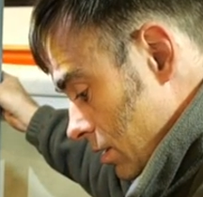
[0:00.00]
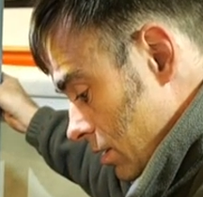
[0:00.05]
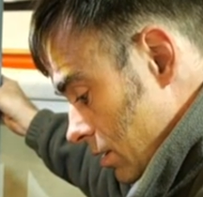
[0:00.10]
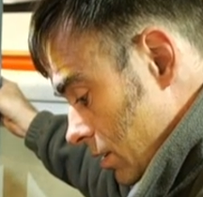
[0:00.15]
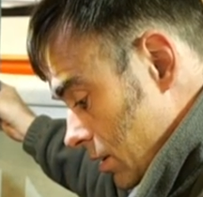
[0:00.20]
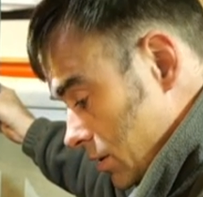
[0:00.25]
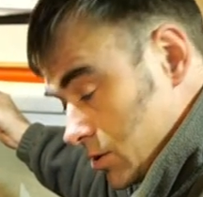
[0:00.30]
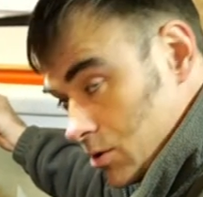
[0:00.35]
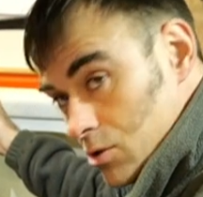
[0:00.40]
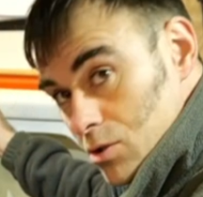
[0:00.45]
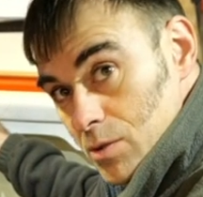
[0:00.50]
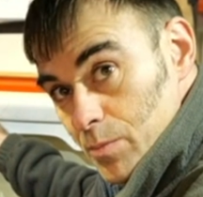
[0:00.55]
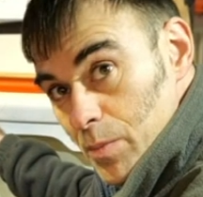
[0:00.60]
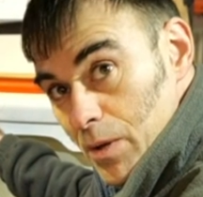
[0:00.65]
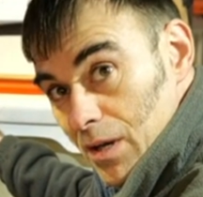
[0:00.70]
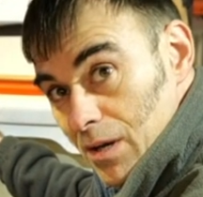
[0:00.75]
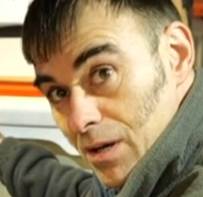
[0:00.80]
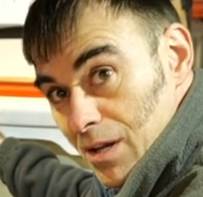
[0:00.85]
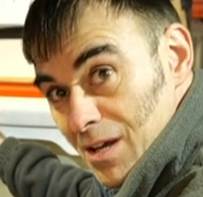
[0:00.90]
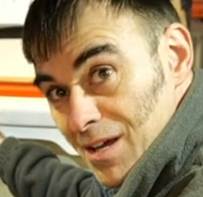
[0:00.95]
it should
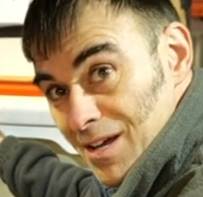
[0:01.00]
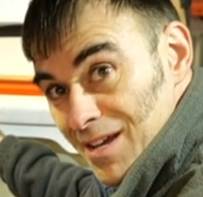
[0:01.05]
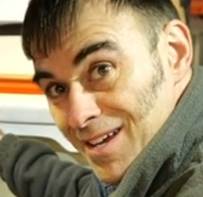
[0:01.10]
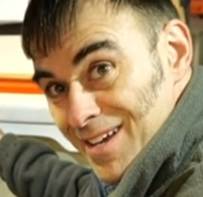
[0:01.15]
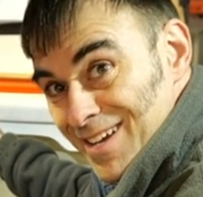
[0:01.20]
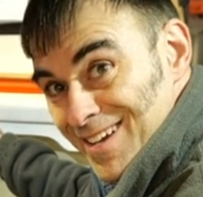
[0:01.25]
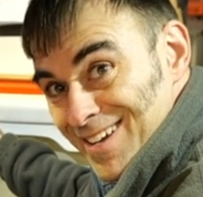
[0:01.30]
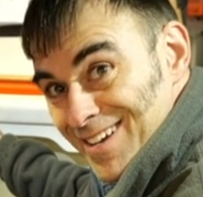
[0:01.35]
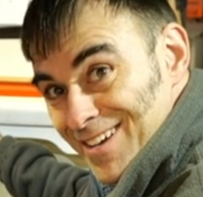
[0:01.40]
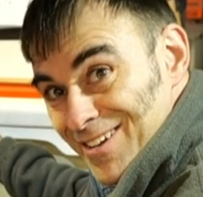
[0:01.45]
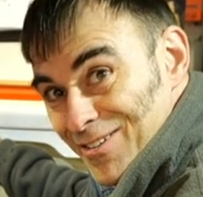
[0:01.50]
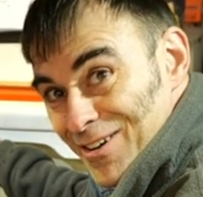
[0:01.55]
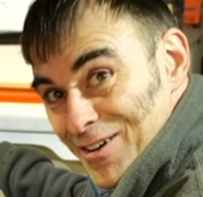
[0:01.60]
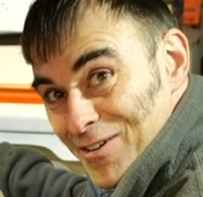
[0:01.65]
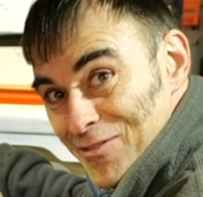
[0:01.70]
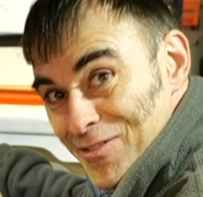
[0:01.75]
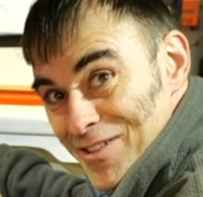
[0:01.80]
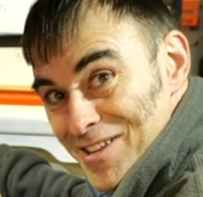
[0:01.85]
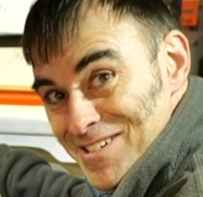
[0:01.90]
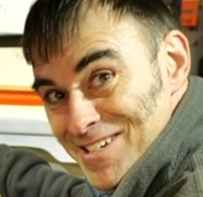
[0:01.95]
spin. You
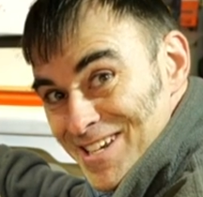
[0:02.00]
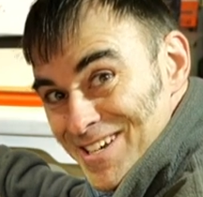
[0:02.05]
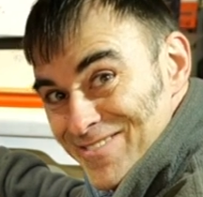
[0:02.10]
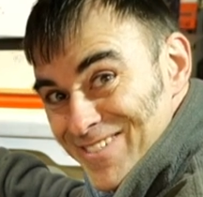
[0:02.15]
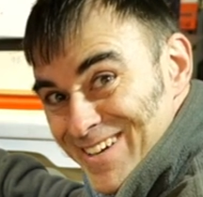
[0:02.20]
ready for this, Tim?